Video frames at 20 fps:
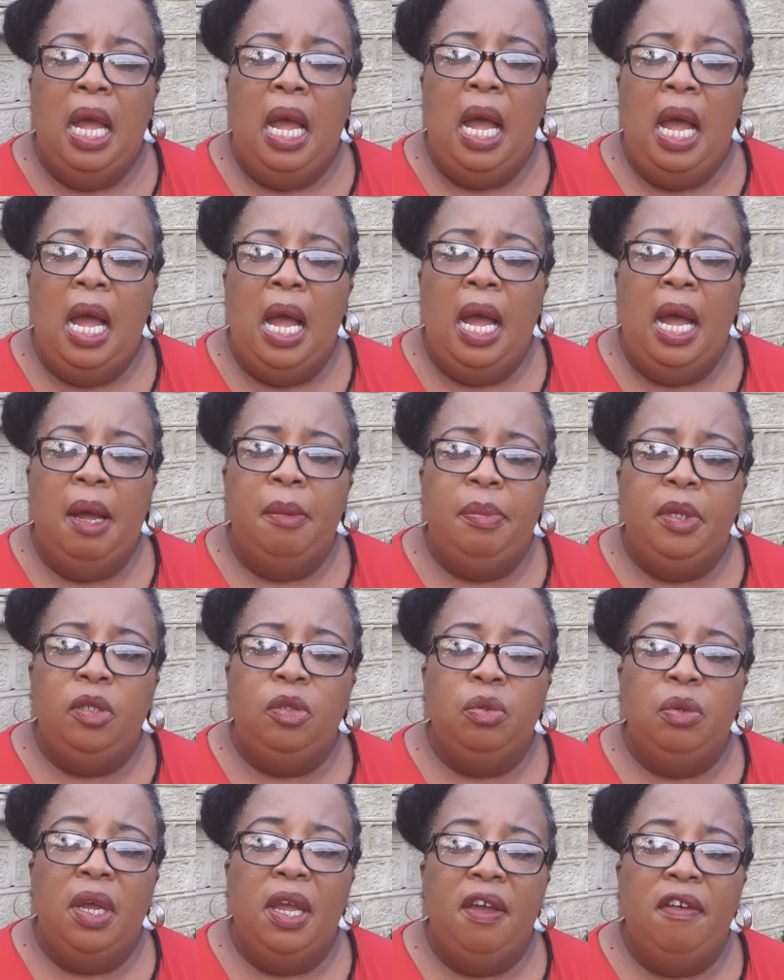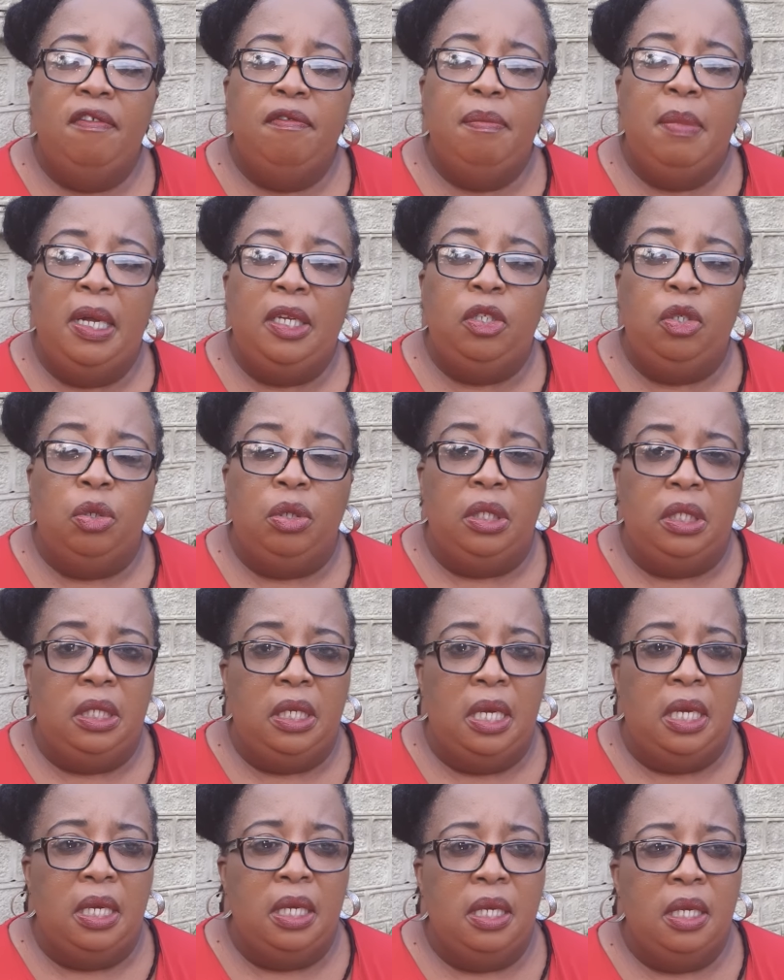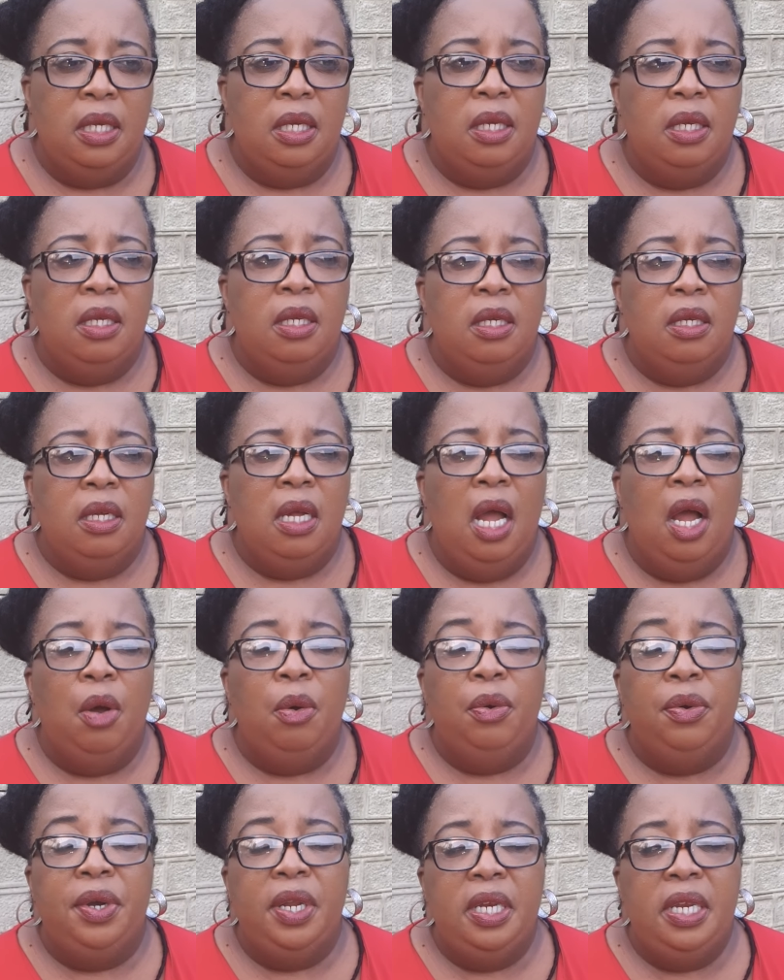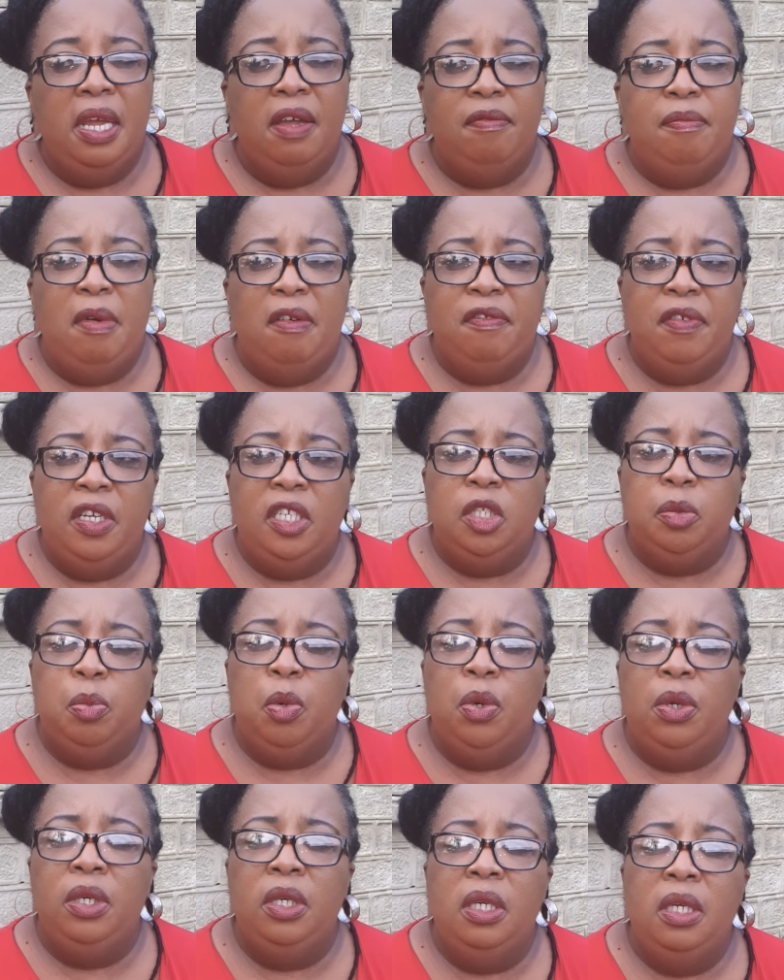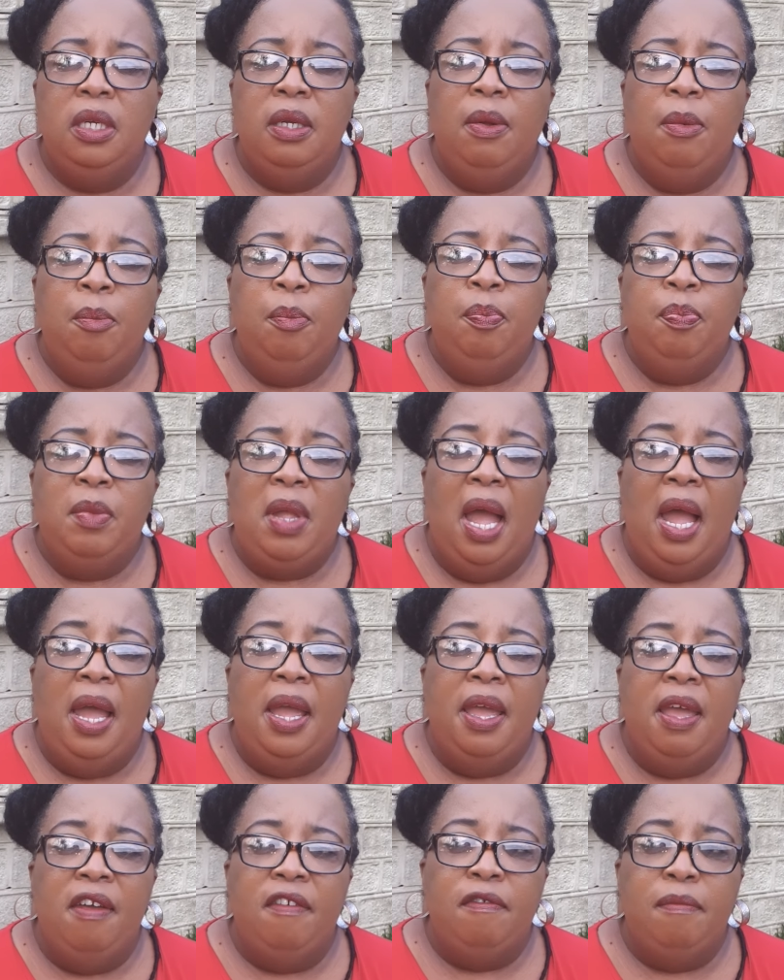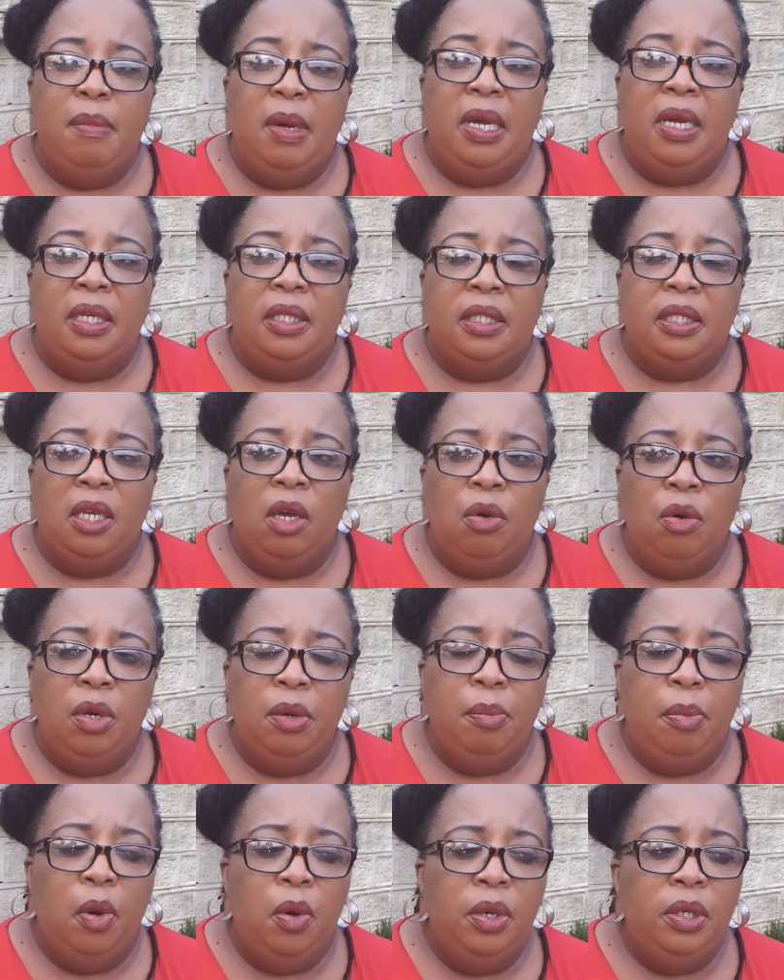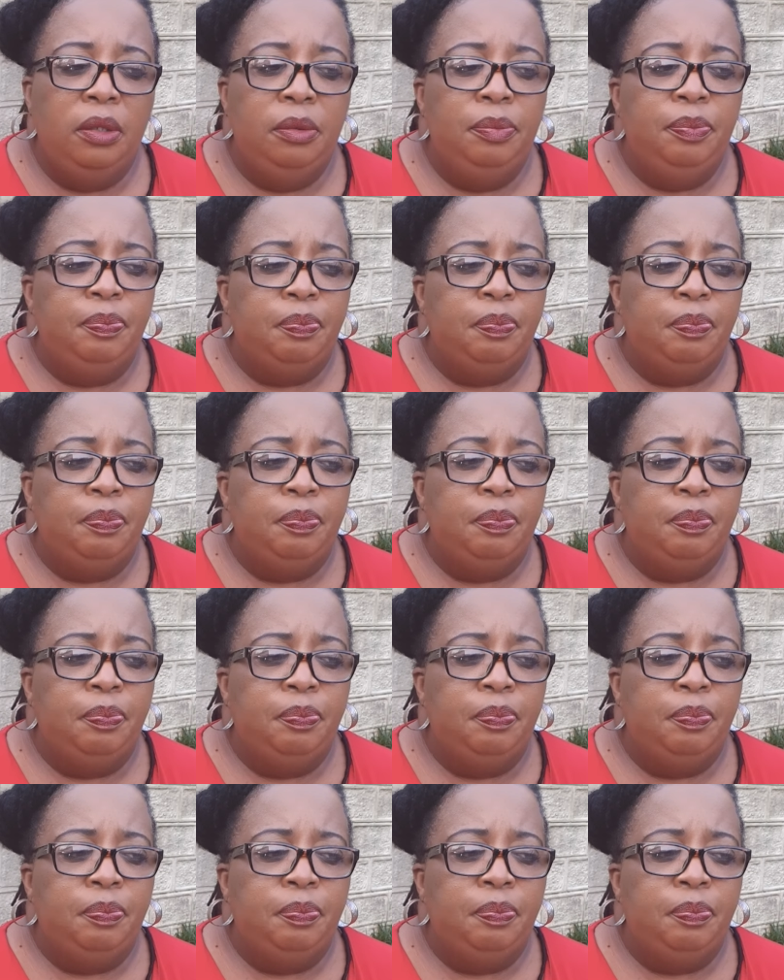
I happen to have my daughter. I already have my firstborn. I have my secondborn.